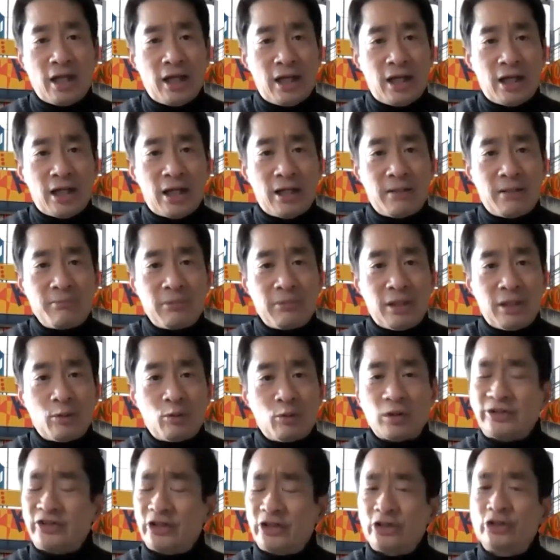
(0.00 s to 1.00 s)

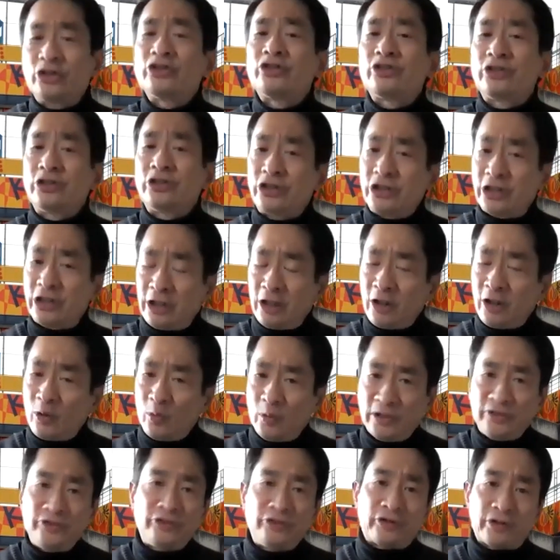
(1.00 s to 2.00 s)
was it just a sheer
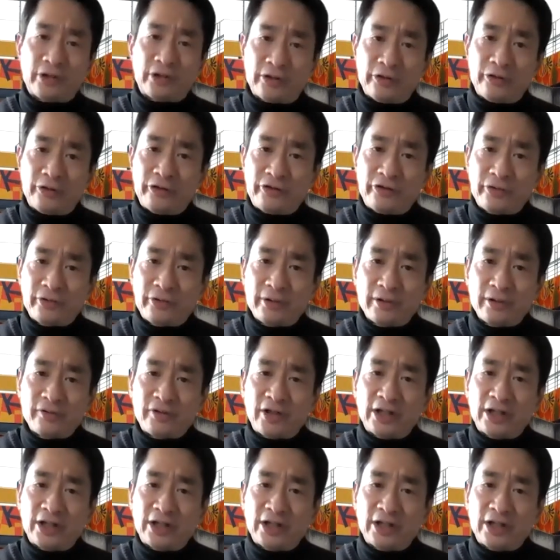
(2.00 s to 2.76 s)
coincidence